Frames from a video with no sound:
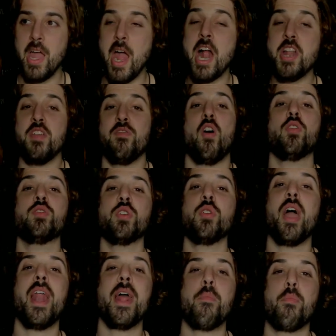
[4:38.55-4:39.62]
And you've also
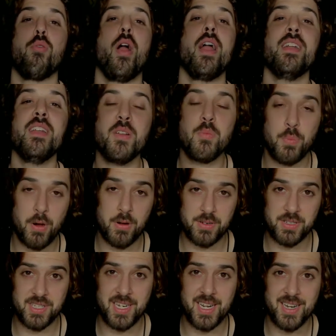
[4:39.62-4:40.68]
got a pregnant
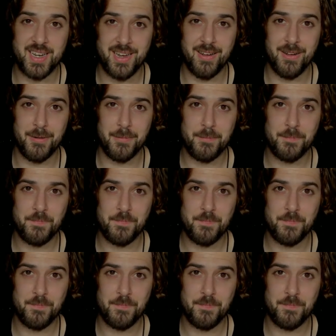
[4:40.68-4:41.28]
person in here.